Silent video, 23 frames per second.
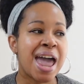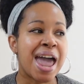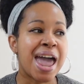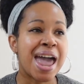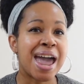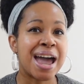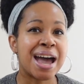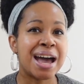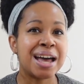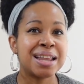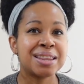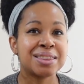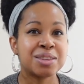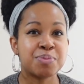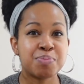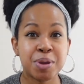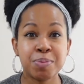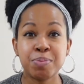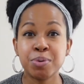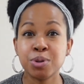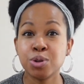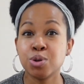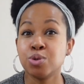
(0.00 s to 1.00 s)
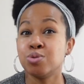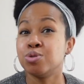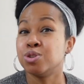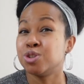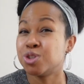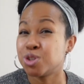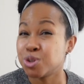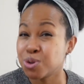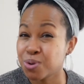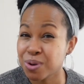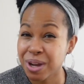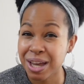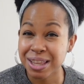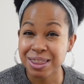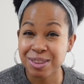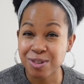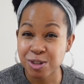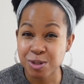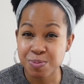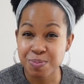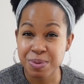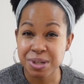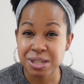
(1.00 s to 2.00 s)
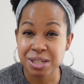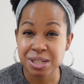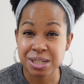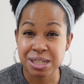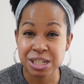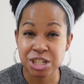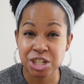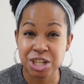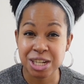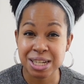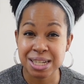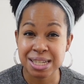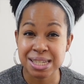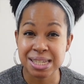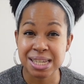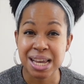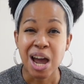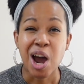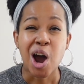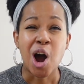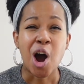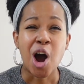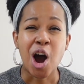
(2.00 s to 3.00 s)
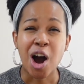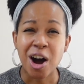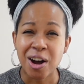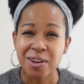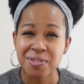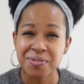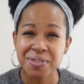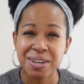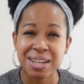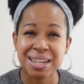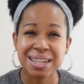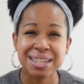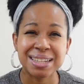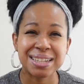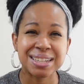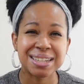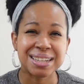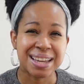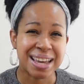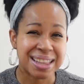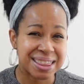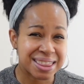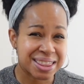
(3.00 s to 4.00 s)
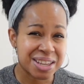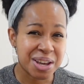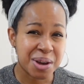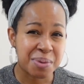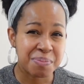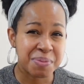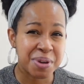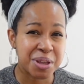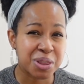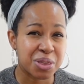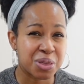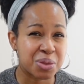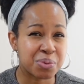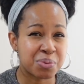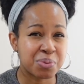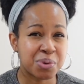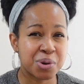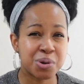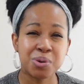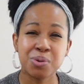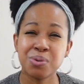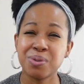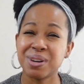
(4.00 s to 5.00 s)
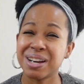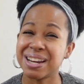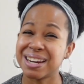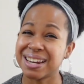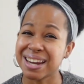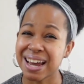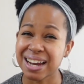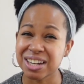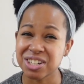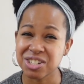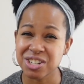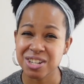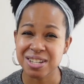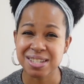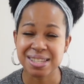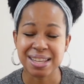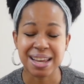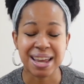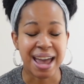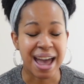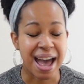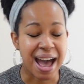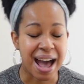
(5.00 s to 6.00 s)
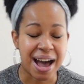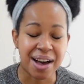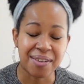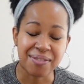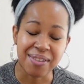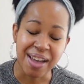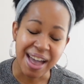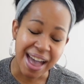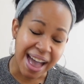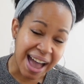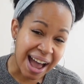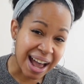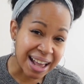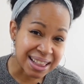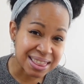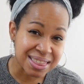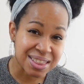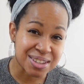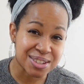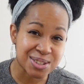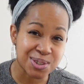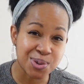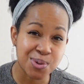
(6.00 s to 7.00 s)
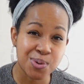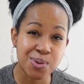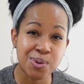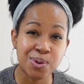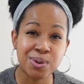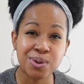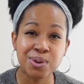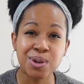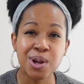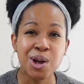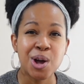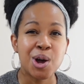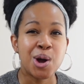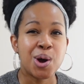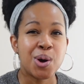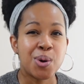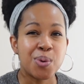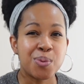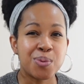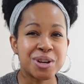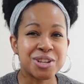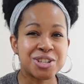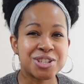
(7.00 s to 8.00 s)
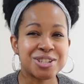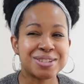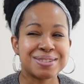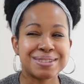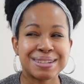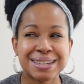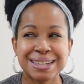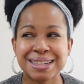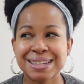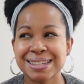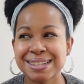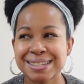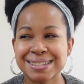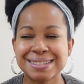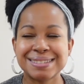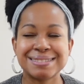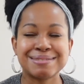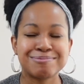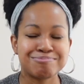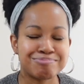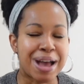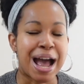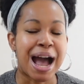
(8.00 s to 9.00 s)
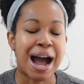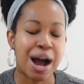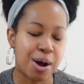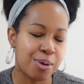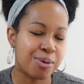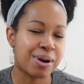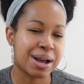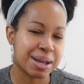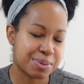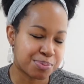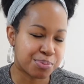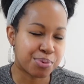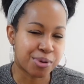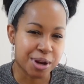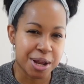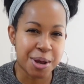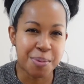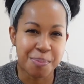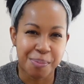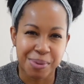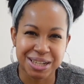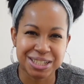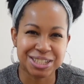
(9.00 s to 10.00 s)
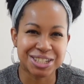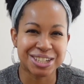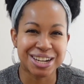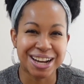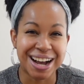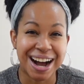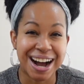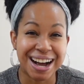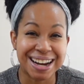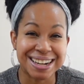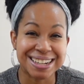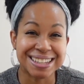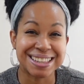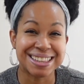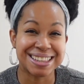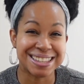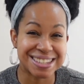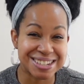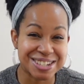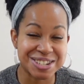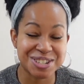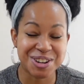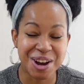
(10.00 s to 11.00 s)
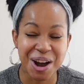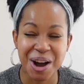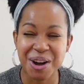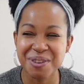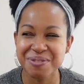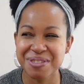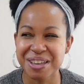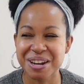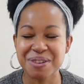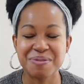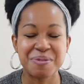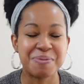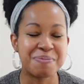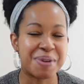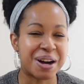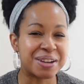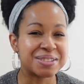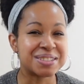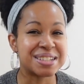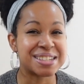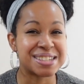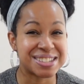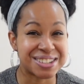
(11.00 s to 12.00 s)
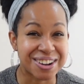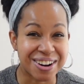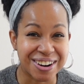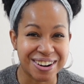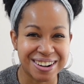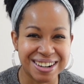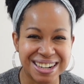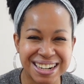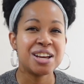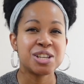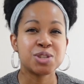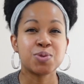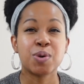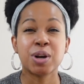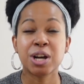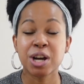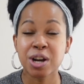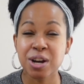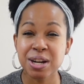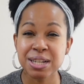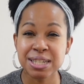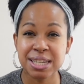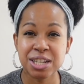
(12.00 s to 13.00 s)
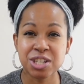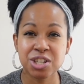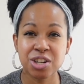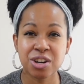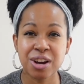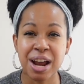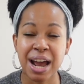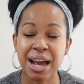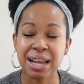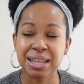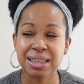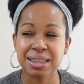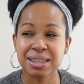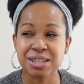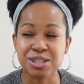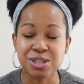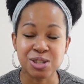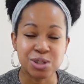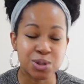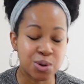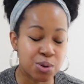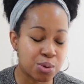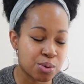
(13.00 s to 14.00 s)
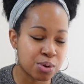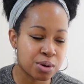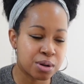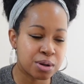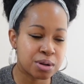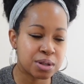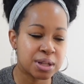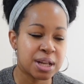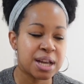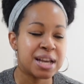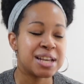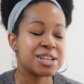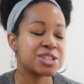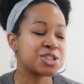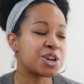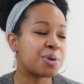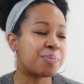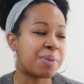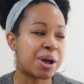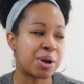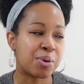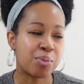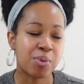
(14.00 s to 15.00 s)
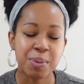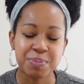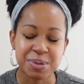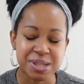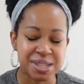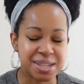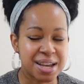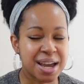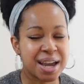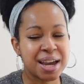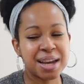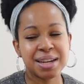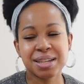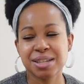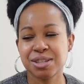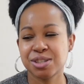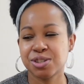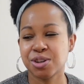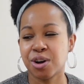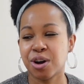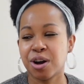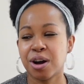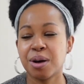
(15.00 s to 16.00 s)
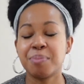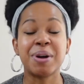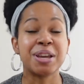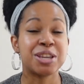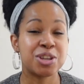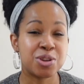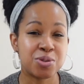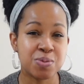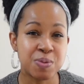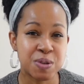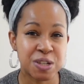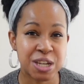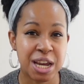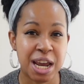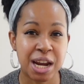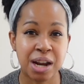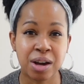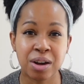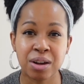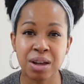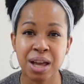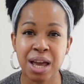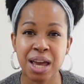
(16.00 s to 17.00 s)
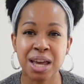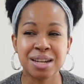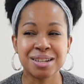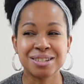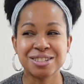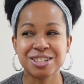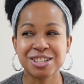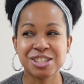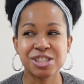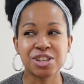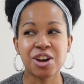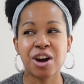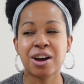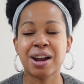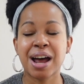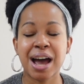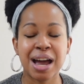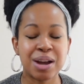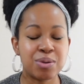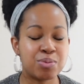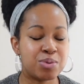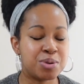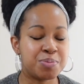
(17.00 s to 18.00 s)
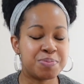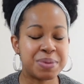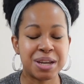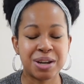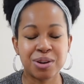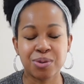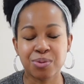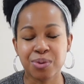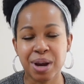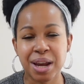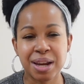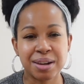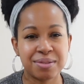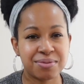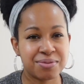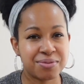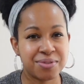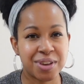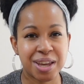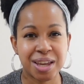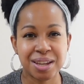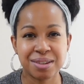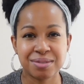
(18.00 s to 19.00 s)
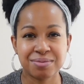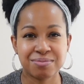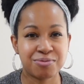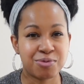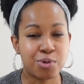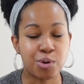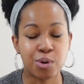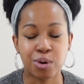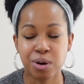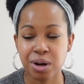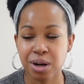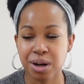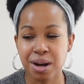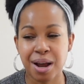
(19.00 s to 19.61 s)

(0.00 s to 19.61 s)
And the people who do get those positions often get them through connections they have at the school, which is how I pretty much got this job that I'm about to start. So a current teacher at the school saw my website, saw my YouTube channel, and just thought I would be a great fit for